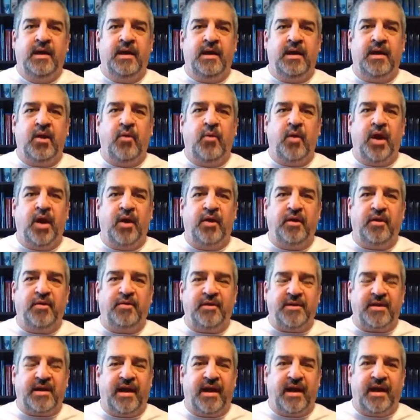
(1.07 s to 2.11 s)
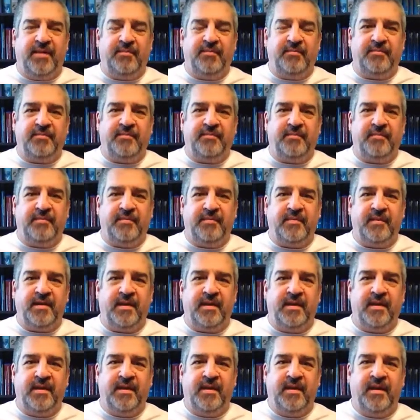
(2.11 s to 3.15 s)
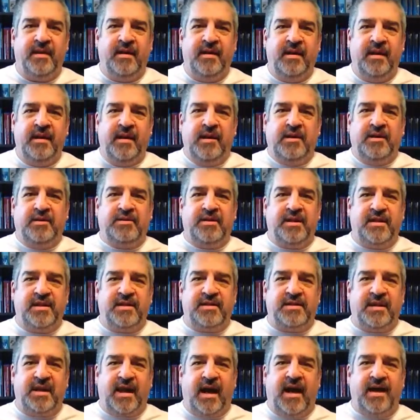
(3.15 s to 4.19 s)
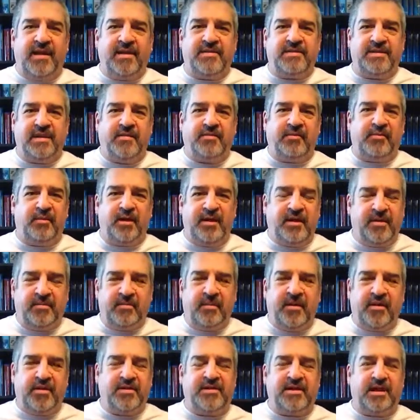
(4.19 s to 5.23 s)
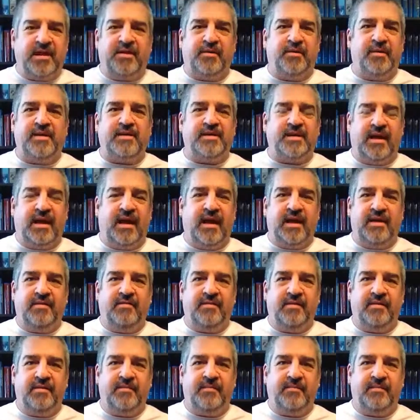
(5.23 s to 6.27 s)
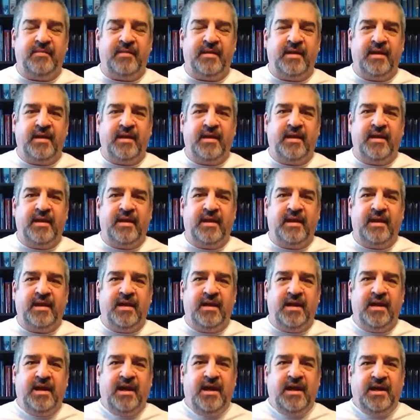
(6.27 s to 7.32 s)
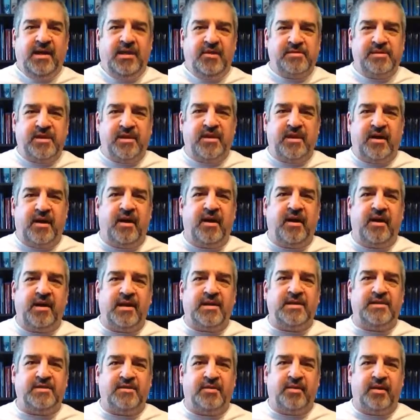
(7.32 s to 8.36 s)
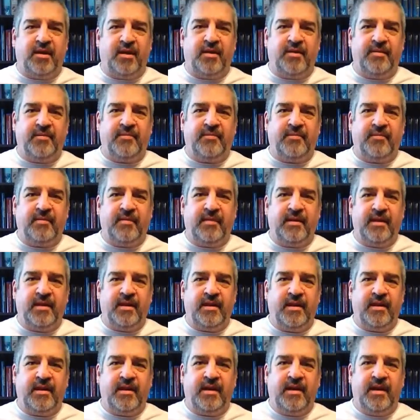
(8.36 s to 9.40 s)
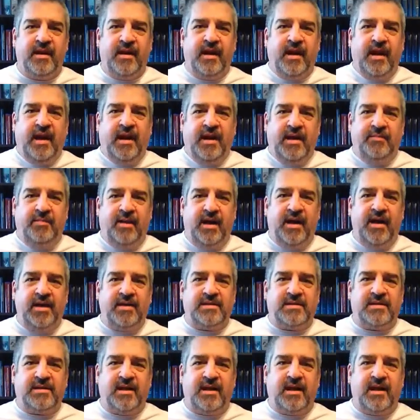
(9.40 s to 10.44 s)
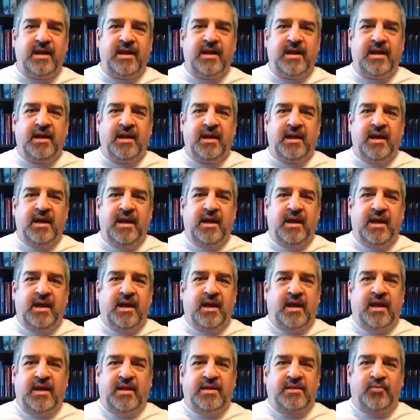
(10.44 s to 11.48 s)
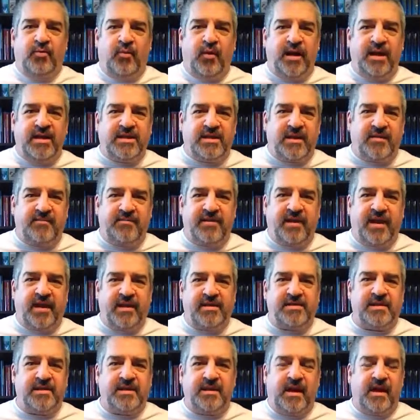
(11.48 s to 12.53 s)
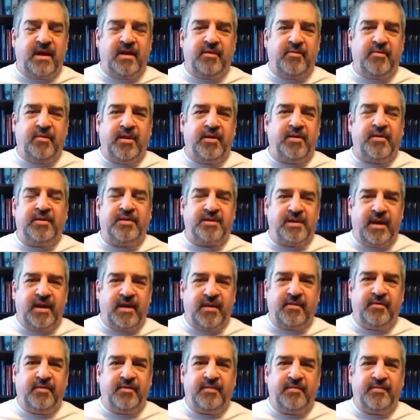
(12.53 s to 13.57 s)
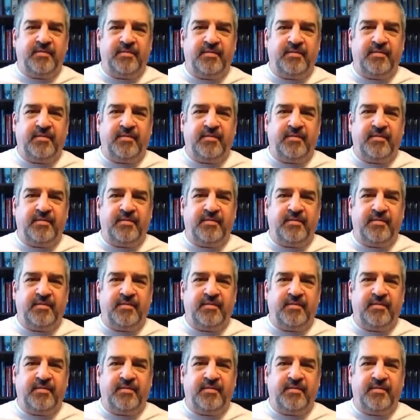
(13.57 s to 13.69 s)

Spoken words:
We all know the type. You see this guy that's never ridden a motorcycle in his life, and he goes into the Harley store, and he buys a $20-some thousand motorcycle.